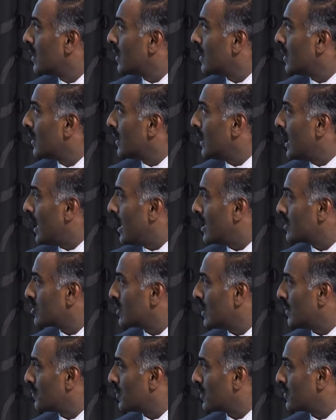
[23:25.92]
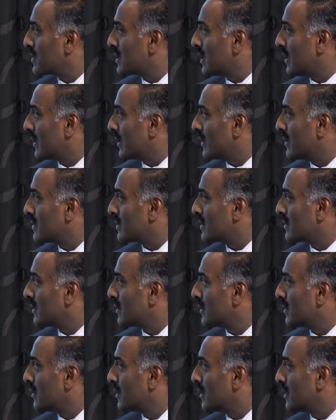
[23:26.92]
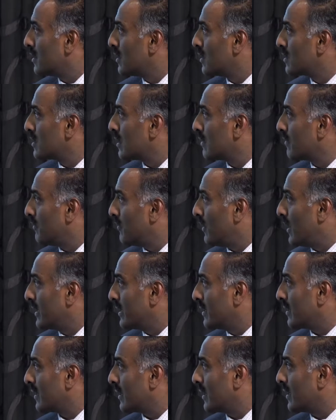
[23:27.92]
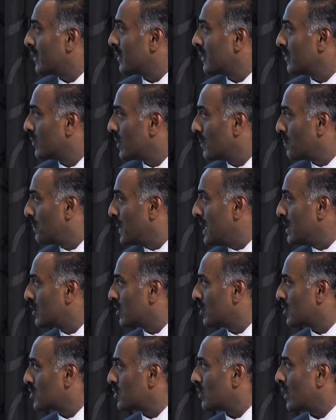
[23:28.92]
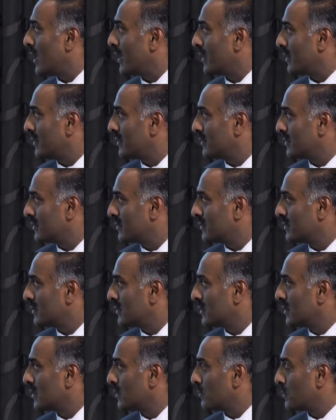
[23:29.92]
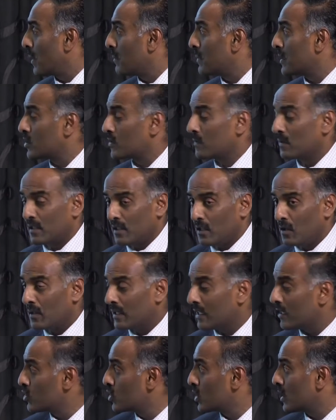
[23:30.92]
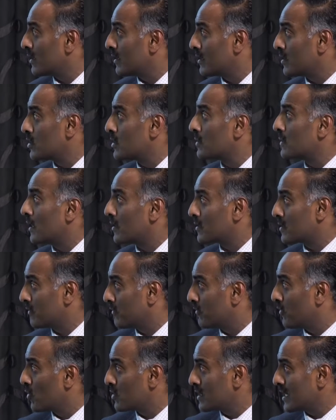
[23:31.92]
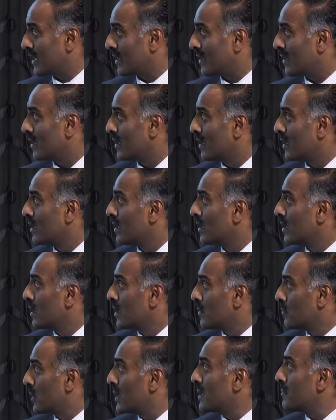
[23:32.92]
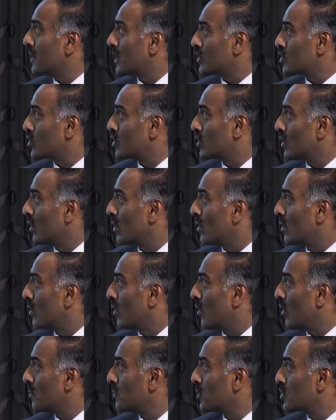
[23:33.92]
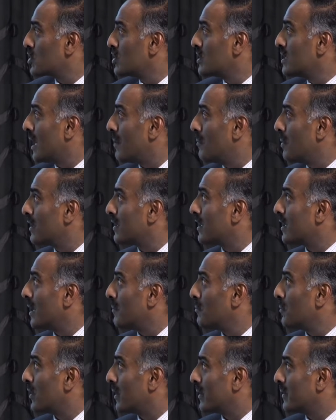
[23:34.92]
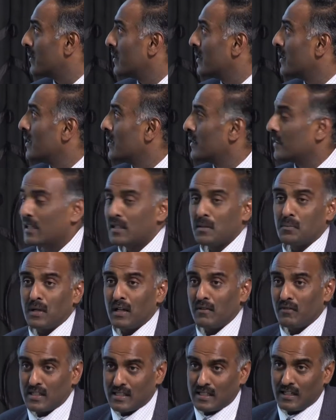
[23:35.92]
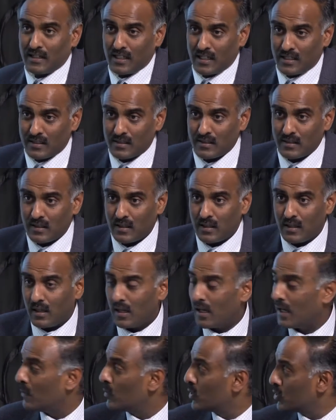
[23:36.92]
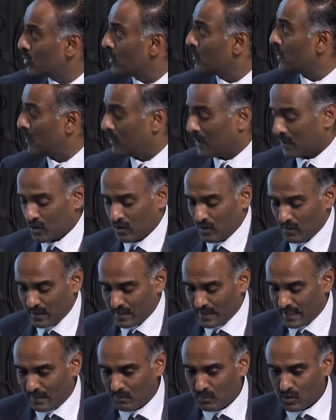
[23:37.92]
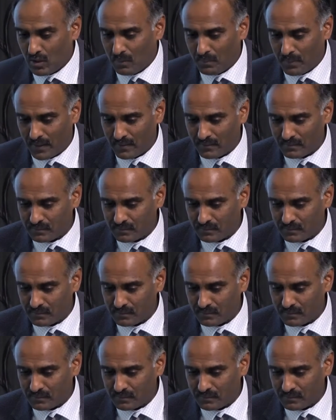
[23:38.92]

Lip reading: large number of studies till finally the PITO trial, published in New England Journal in 2014, pretty much almost double the number than the previous studies which were published on the same topic.